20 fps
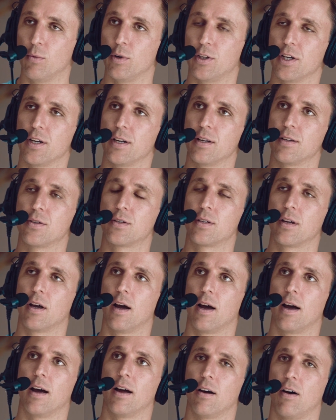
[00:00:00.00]
Which is
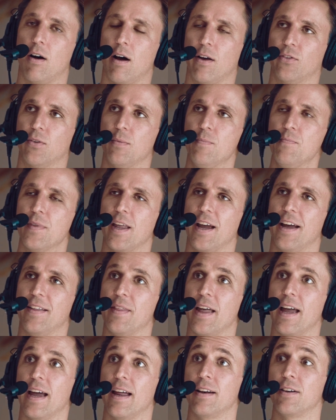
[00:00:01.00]
awesome.
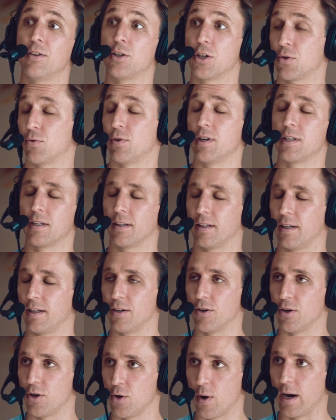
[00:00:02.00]
And then just recently
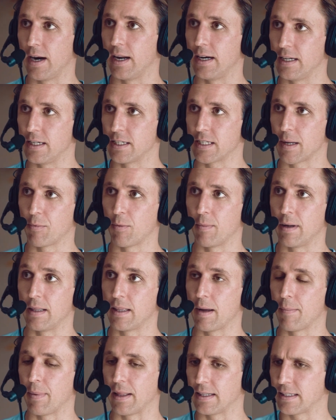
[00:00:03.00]
your new NAD supplement that by